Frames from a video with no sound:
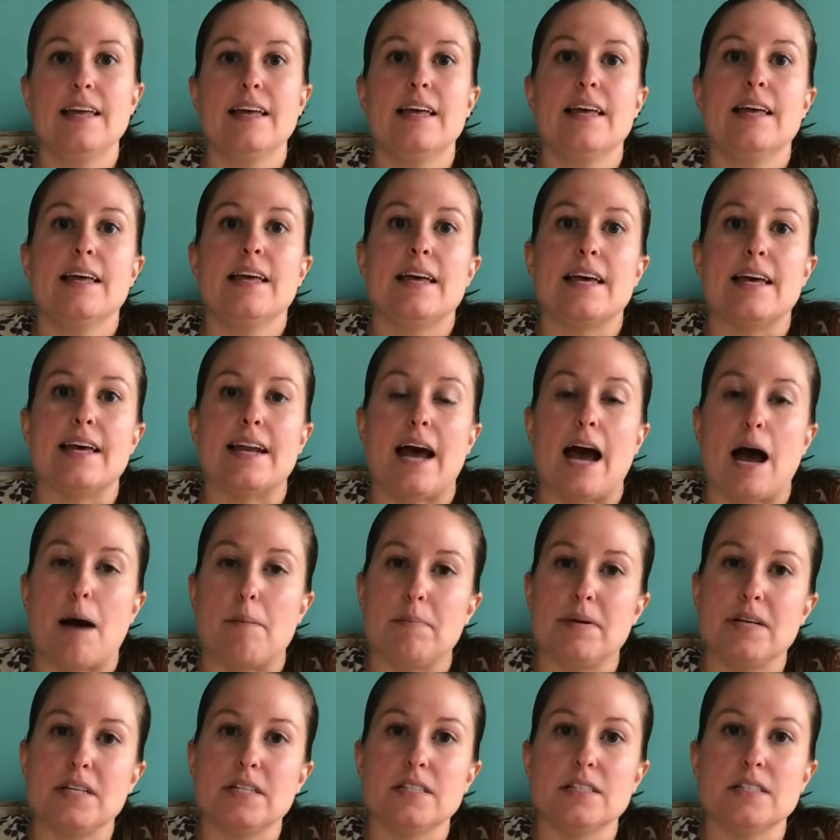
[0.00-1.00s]
It
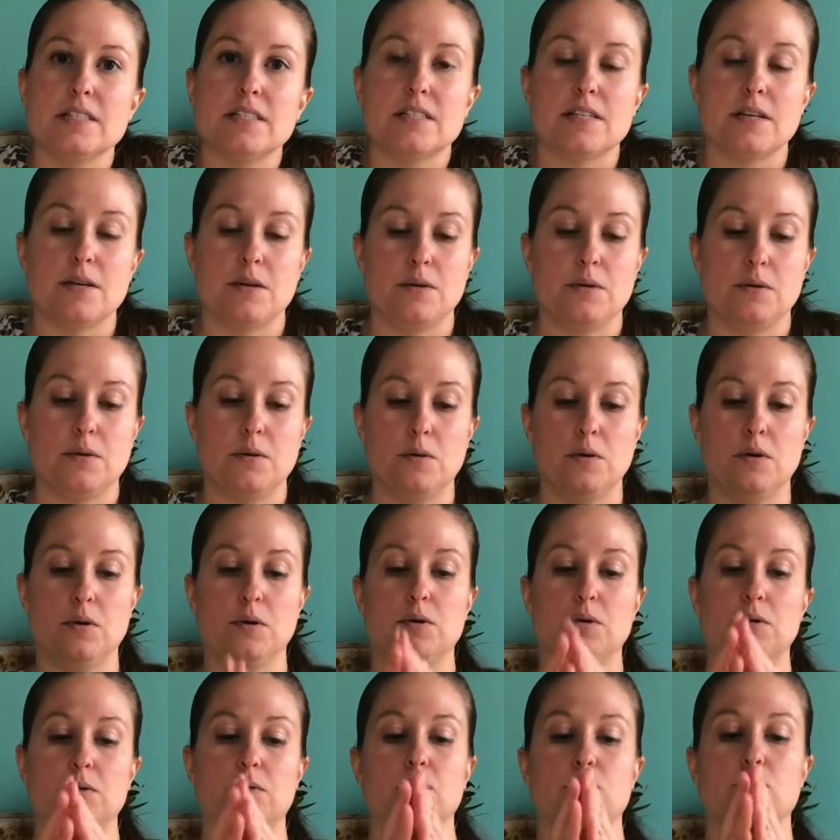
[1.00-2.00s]
happens,
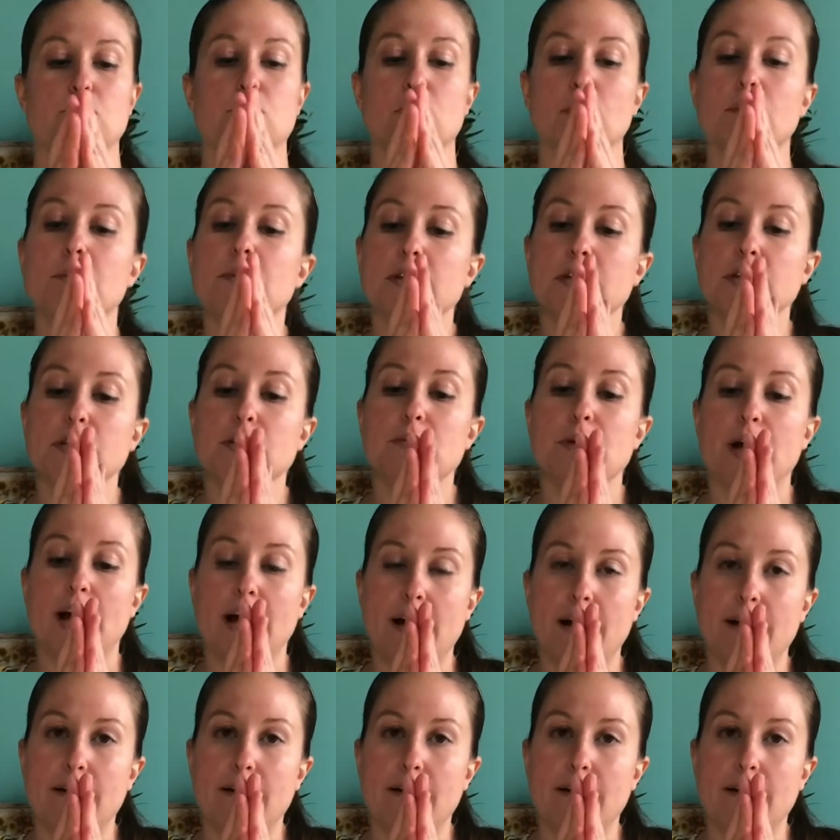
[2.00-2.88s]
normally you have